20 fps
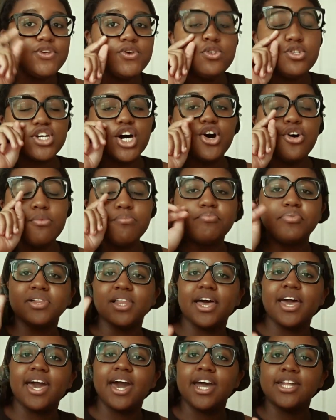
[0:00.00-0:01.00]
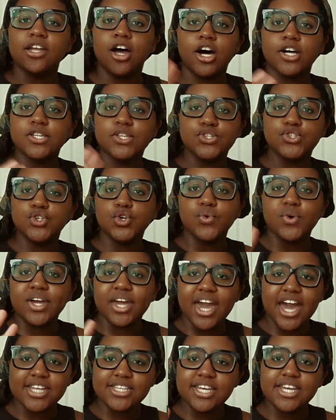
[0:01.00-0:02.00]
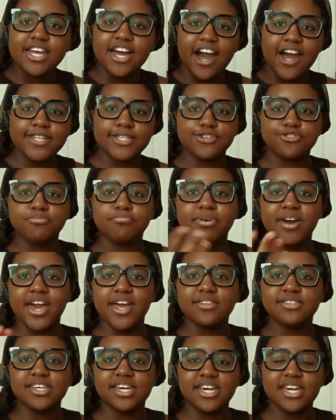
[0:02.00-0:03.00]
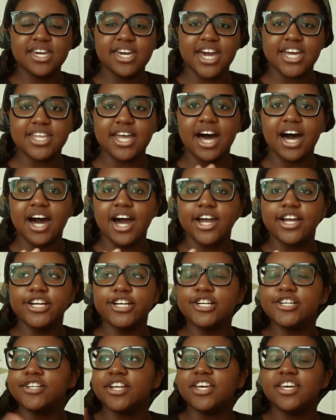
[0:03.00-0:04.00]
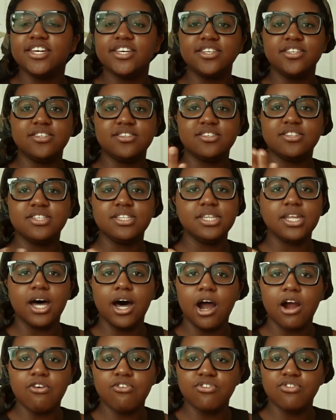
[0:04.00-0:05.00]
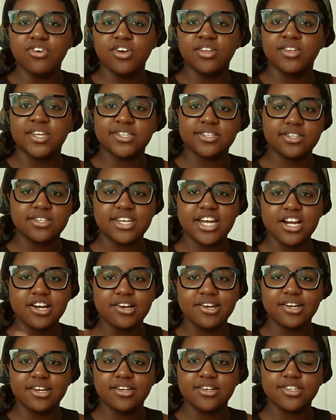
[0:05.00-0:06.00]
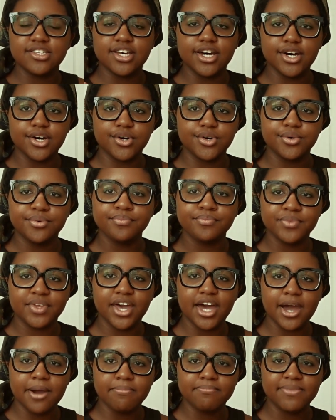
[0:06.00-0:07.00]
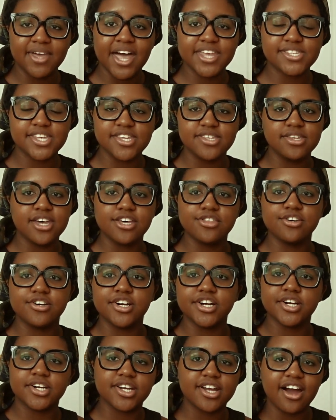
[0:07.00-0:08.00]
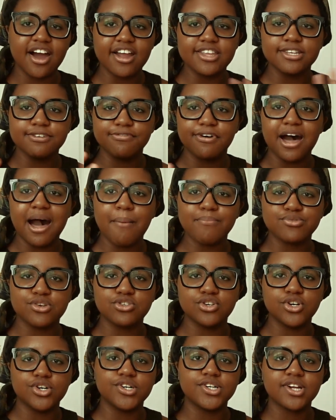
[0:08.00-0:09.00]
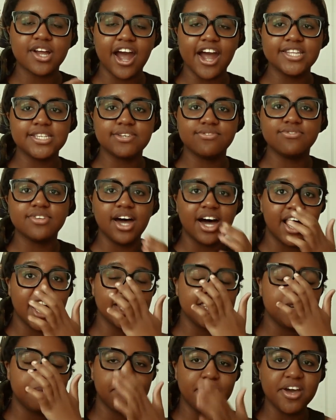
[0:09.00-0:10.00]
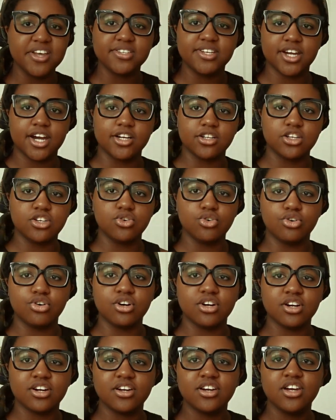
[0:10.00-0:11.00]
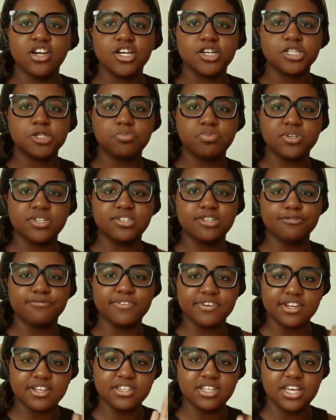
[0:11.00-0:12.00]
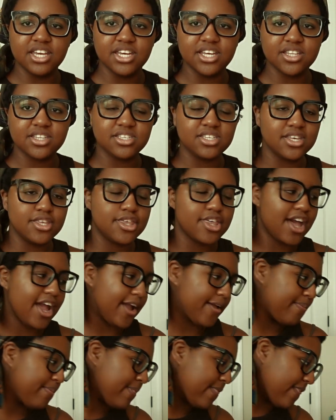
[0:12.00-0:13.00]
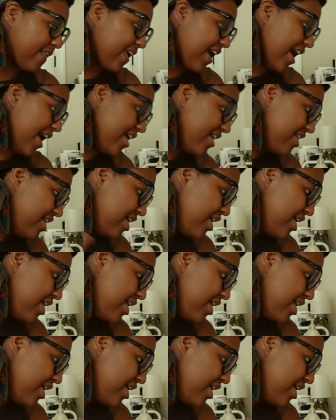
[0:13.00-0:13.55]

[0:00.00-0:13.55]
you don't plan on doing any kind of painting, an iron is not really necessary. So yeah, that's another kind of optional, kind of not, depending on your specific needs thing. Okay,